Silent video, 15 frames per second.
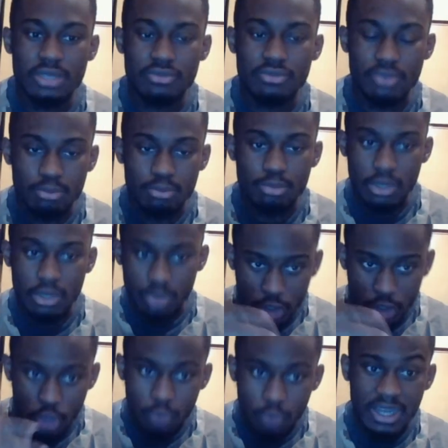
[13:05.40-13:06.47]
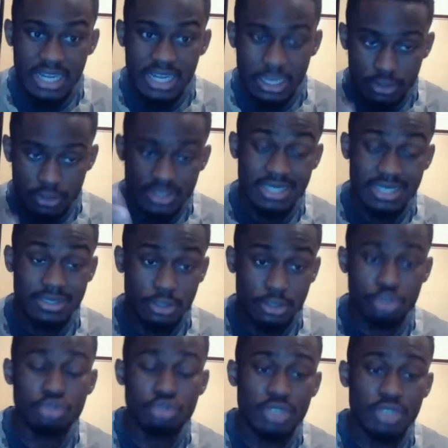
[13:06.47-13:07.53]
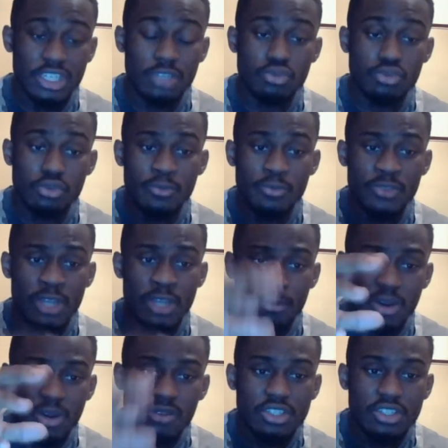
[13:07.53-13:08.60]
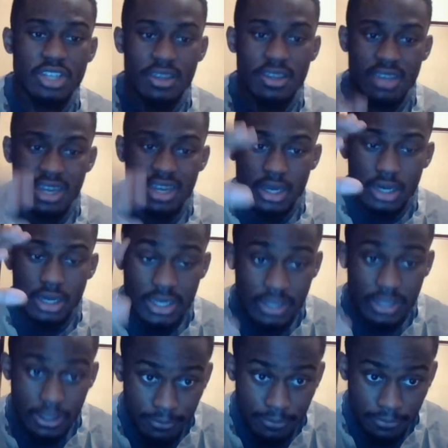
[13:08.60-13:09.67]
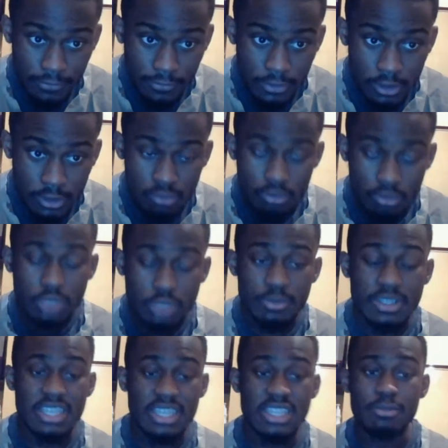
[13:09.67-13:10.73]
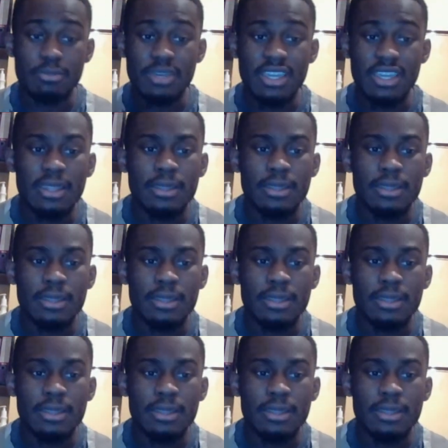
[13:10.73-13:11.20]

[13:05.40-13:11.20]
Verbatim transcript: Uh, he's the one um, most high power. There's no other most, there's not most highs.